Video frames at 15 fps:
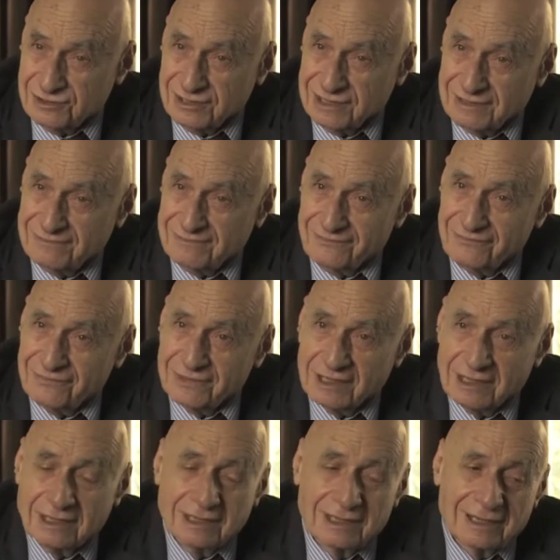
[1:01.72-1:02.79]
to happen.
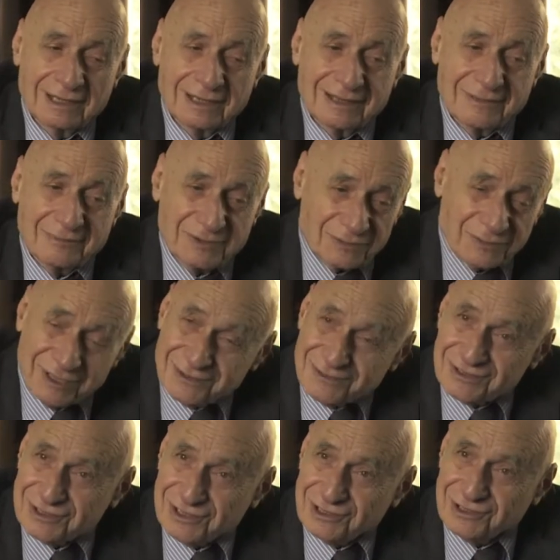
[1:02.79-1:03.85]
But where it
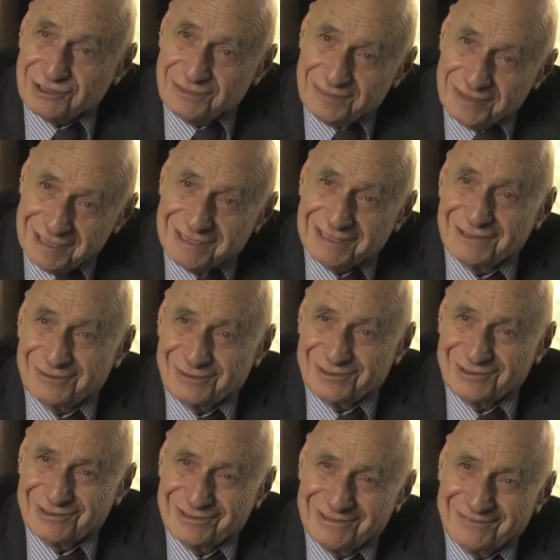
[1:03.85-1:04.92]
was not completely
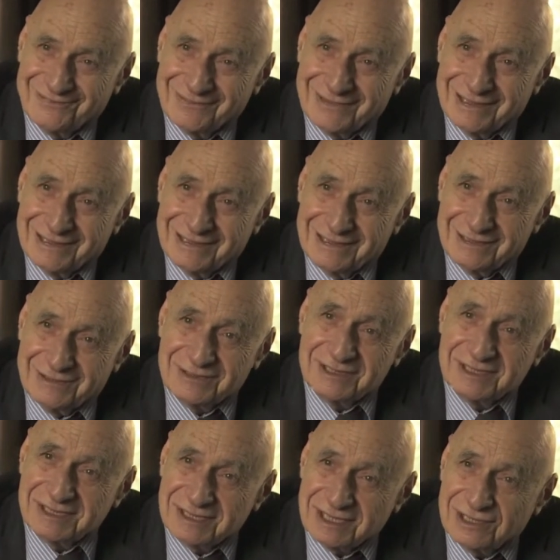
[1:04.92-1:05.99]
wrong, there is
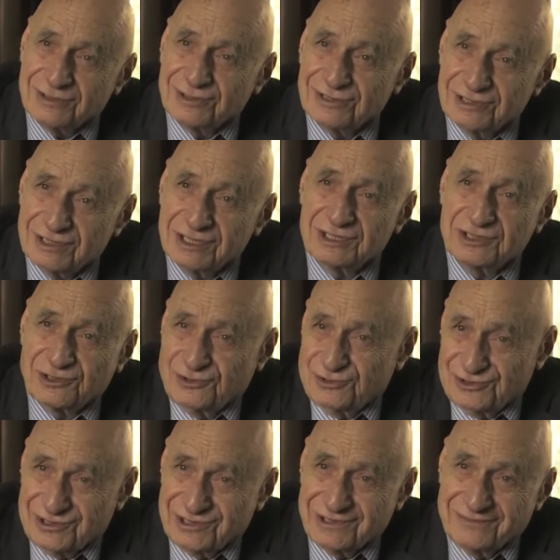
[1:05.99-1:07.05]
a secular
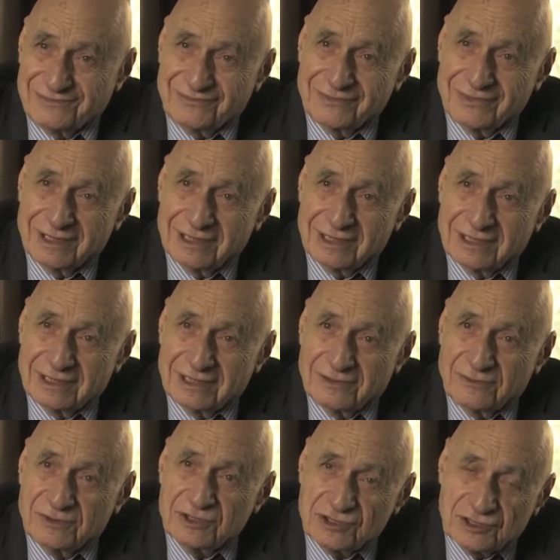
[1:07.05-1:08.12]
discourse
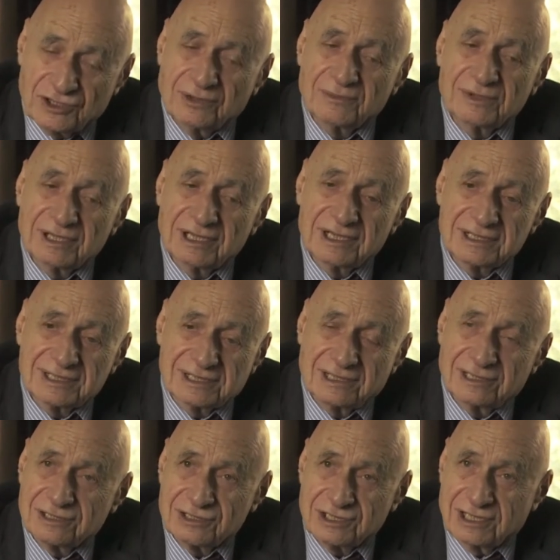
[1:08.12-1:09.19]
which dominates
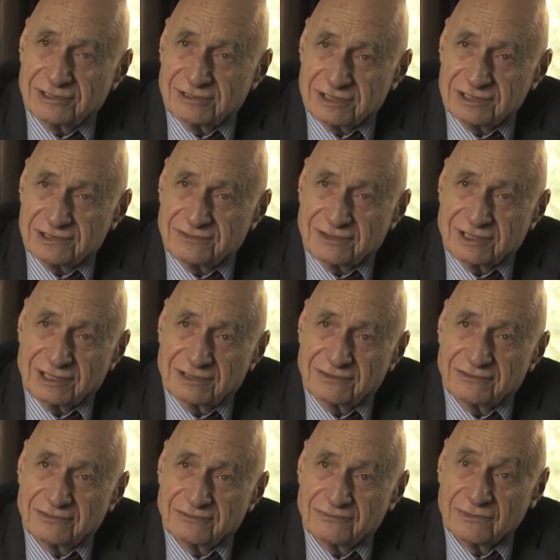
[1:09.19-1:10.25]
large areas of
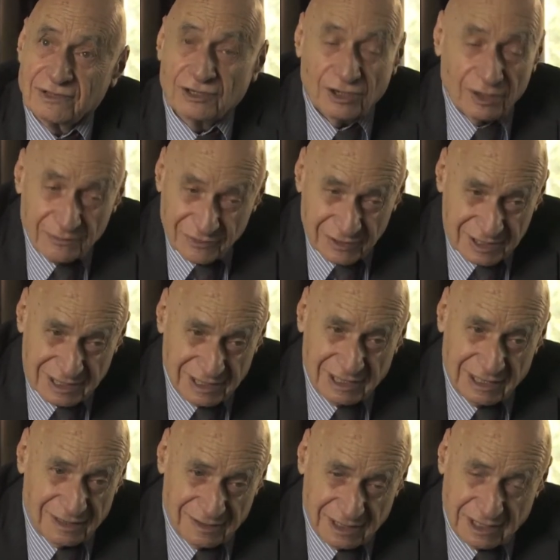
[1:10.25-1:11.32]
life. Obviously,
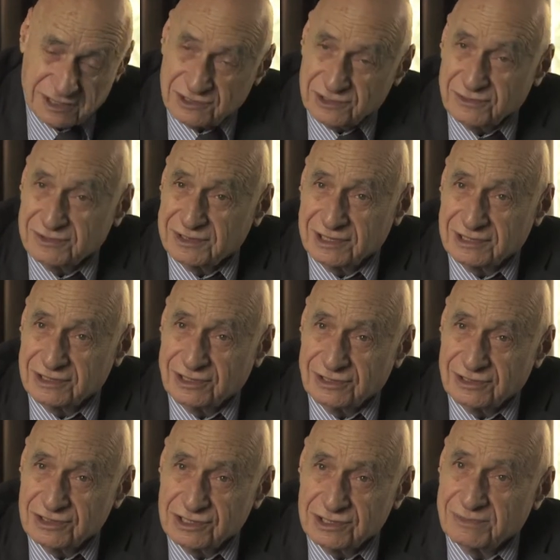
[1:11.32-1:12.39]
anything has to do with
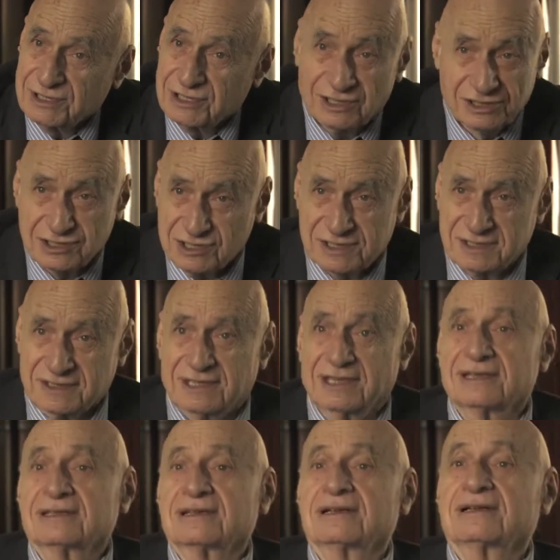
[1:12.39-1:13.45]
technology, but not just that.